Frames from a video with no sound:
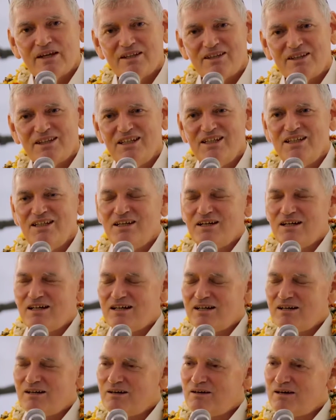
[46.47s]
The
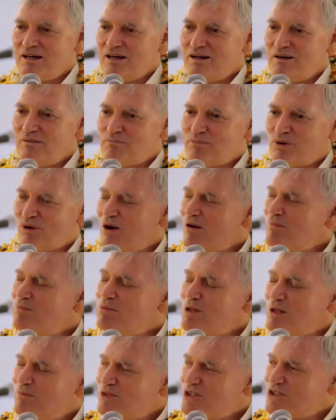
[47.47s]

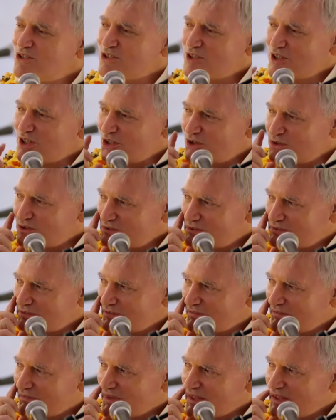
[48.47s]
problem is, though,
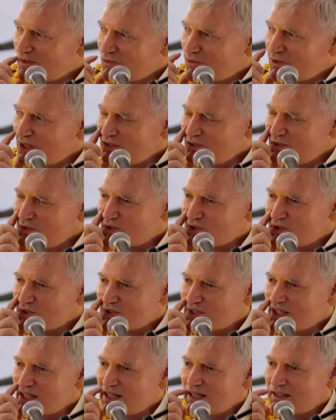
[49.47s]
when you
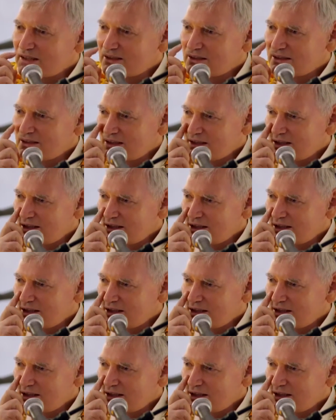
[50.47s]
start